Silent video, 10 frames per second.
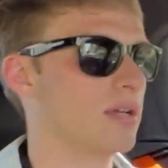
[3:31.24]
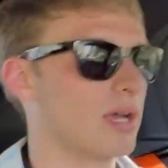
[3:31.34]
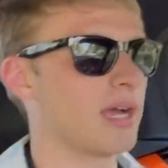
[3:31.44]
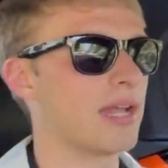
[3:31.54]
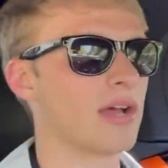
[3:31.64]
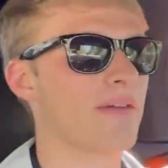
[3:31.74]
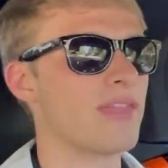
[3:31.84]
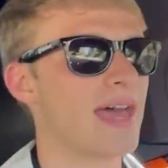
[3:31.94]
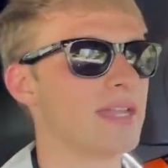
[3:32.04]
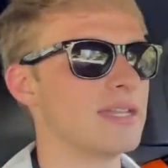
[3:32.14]
I don't have
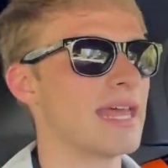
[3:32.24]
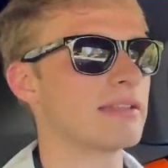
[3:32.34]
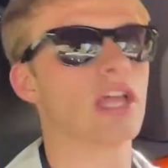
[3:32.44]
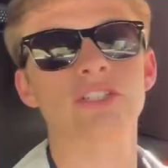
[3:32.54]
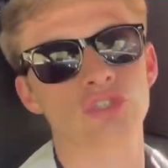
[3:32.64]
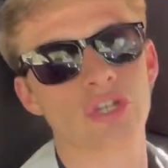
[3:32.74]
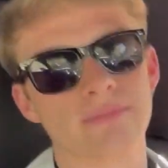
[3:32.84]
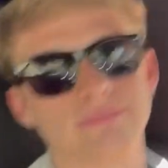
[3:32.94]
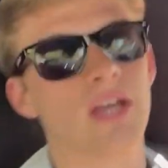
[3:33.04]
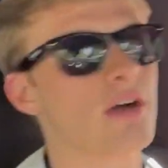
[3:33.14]
that luxury
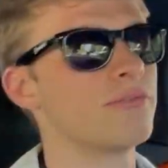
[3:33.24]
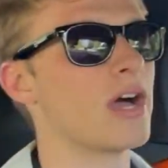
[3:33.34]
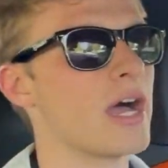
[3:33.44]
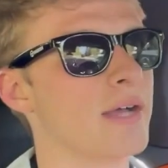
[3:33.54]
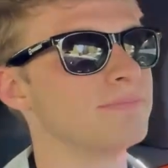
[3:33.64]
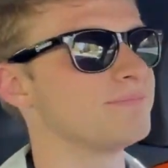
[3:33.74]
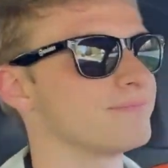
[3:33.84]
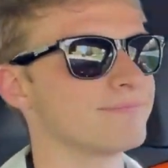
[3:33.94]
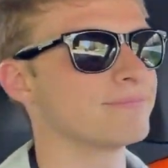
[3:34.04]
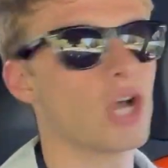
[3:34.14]
of
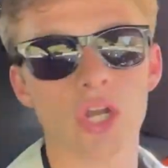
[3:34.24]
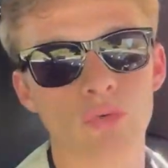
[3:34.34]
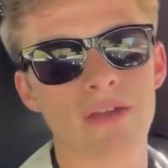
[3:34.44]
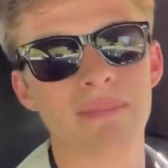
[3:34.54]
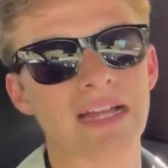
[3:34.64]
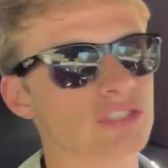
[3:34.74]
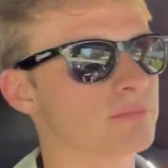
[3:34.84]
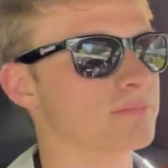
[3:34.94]
auto rev match.